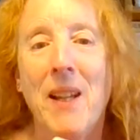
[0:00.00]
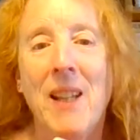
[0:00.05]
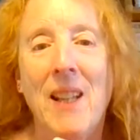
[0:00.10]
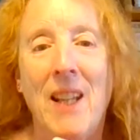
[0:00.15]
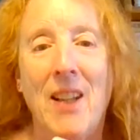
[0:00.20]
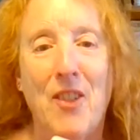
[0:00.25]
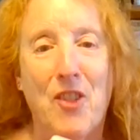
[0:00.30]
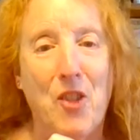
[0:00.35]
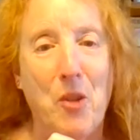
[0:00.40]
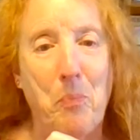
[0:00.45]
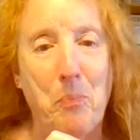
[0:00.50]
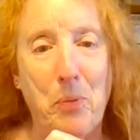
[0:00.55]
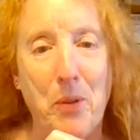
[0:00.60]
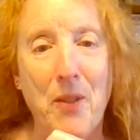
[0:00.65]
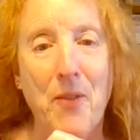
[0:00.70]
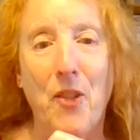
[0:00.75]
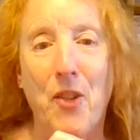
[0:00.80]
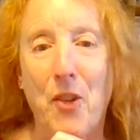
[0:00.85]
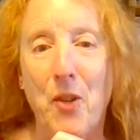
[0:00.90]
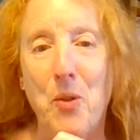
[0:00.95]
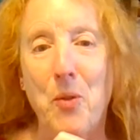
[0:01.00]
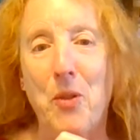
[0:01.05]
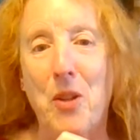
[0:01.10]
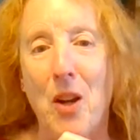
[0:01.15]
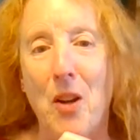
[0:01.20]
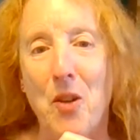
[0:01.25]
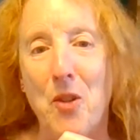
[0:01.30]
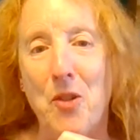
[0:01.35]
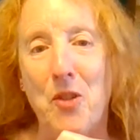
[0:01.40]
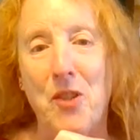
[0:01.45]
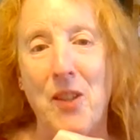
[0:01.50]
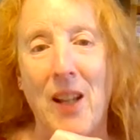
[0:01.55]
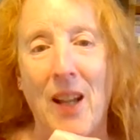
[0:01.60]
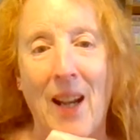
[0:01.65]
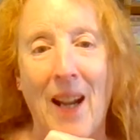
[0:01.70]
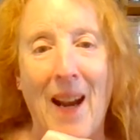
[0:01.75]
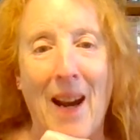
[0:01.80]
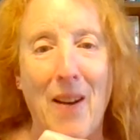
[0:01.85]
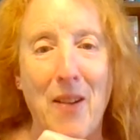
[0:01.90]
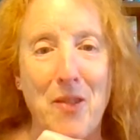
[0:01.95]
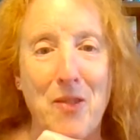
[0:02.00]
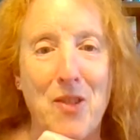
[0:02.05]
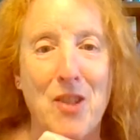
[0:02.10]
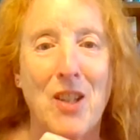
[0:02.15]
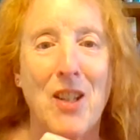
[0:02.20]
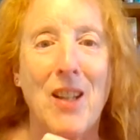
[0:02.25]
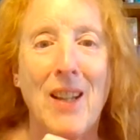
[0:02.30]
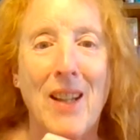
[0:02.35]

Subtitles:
it's the prince who goes out